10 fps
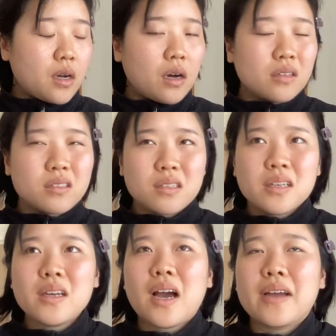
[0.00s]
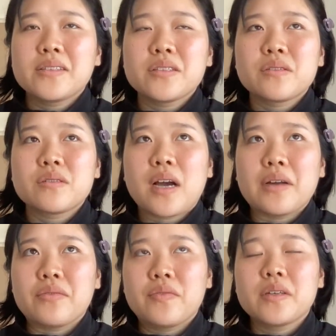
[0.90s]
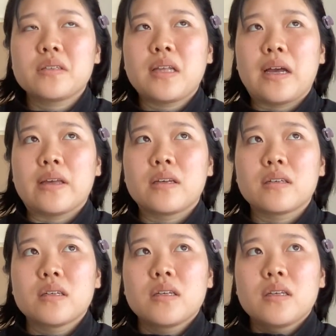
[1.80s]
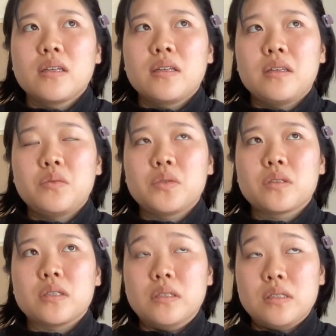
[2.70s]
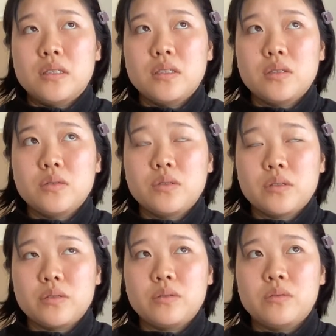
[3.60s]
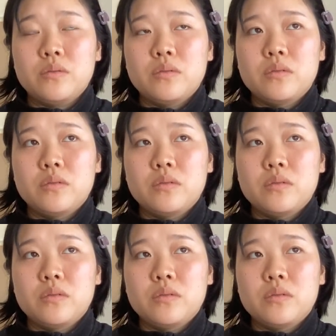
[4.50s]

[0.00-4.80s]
Honestly, I feel like he will continue to